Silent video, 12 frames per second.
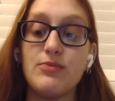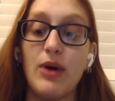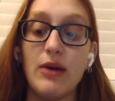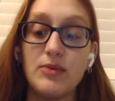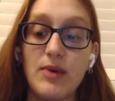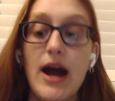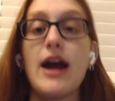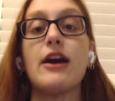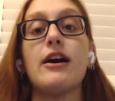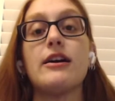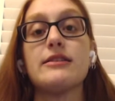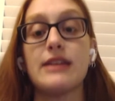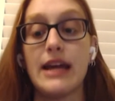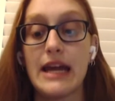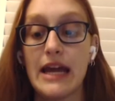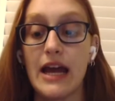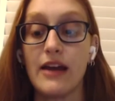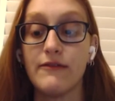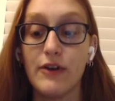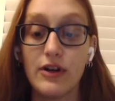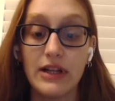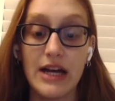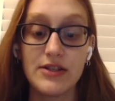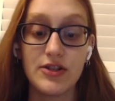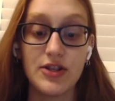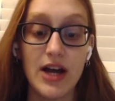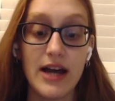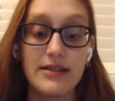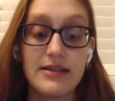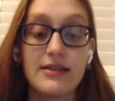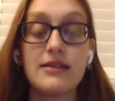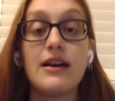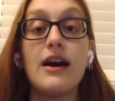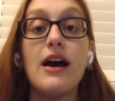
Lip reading: barbed wires, and fertilizer trusts.